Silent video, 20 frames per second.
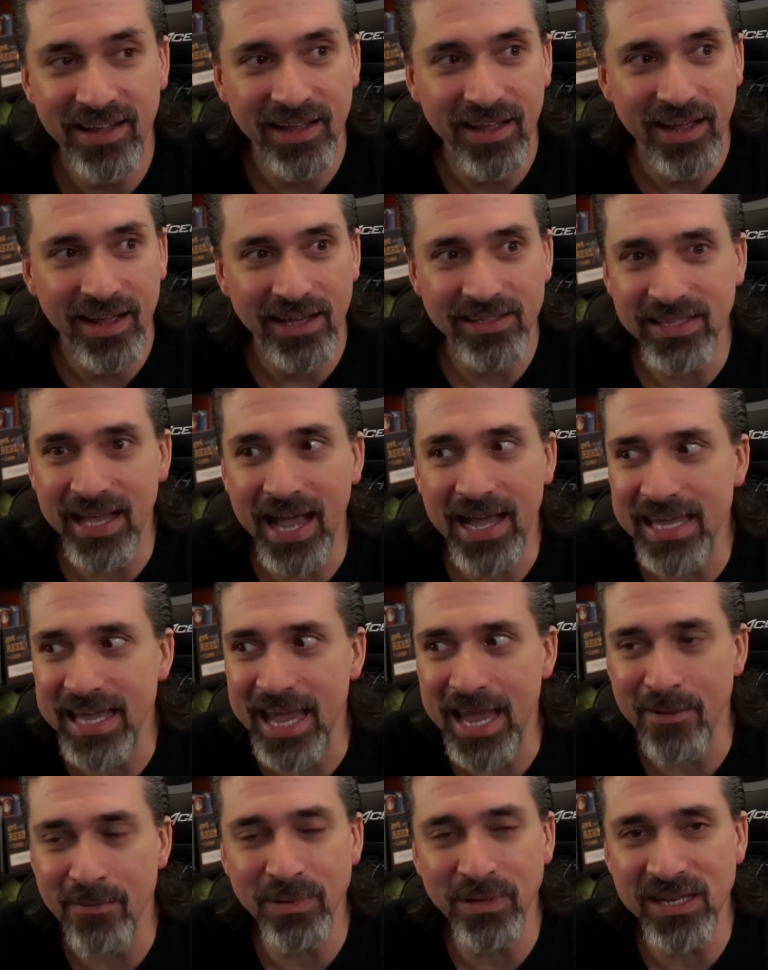I was like, I
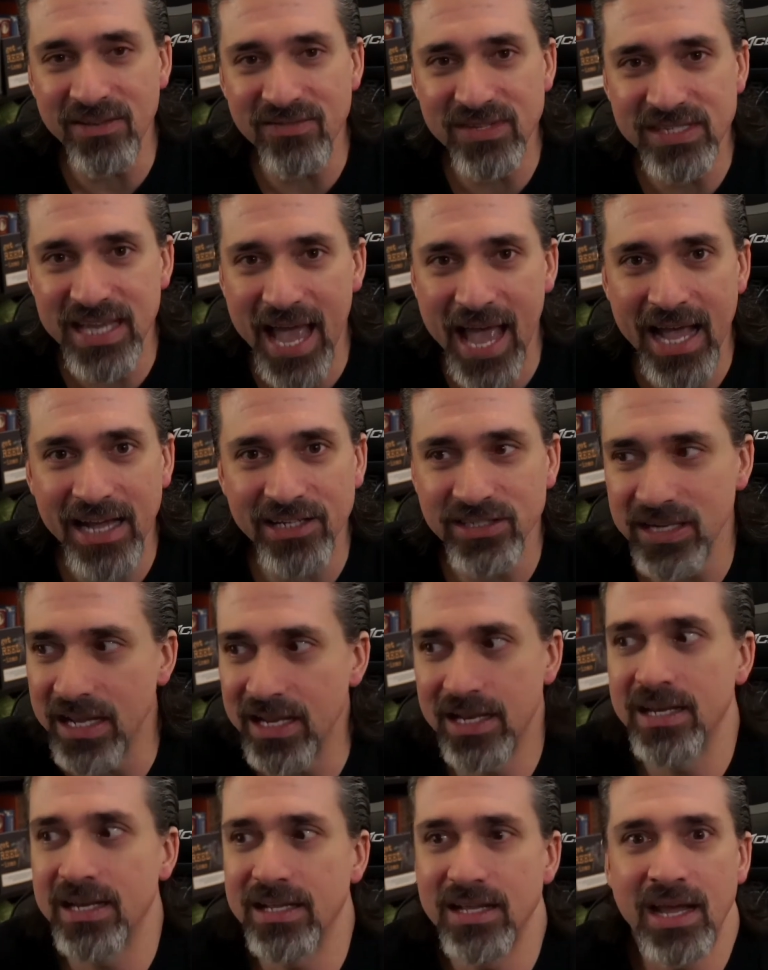can't believe
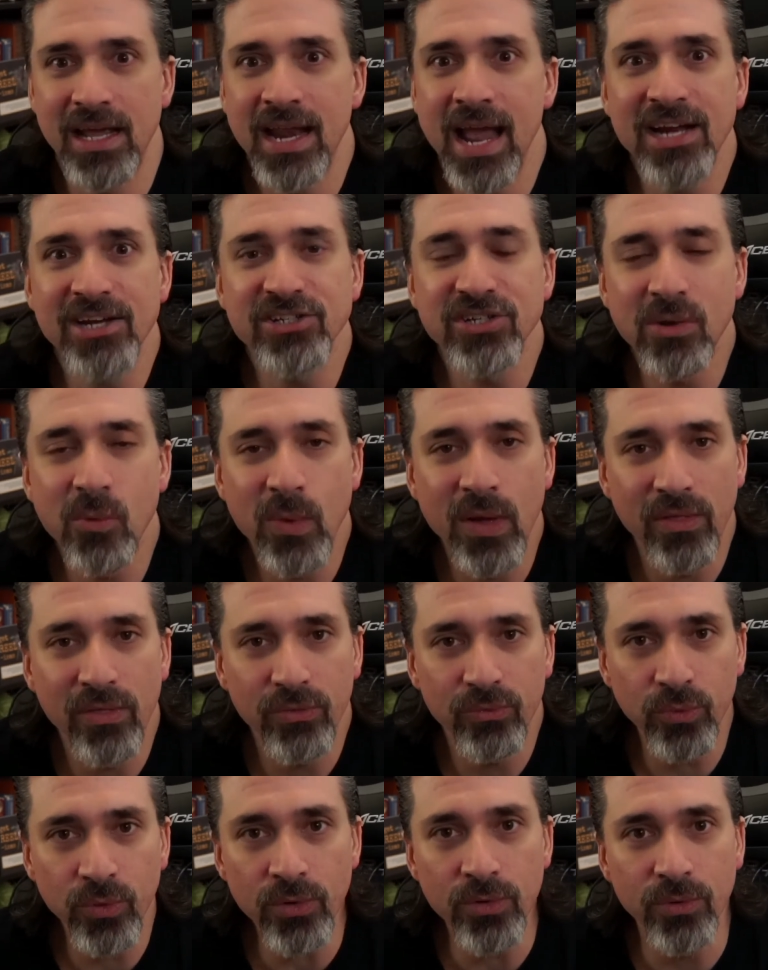it actually went
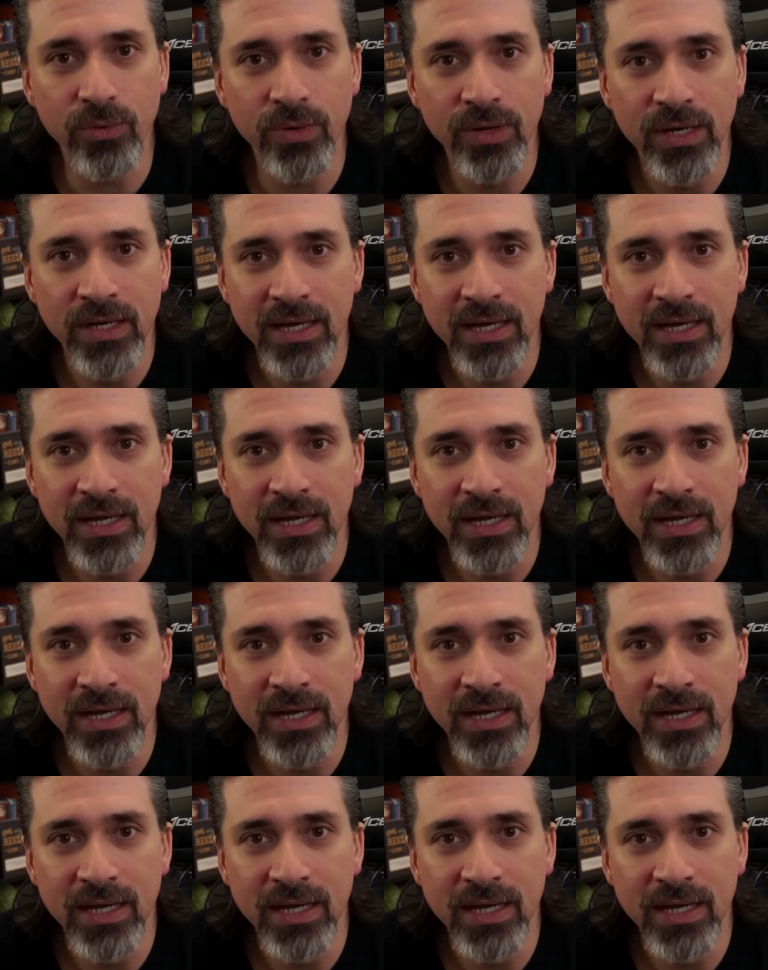through.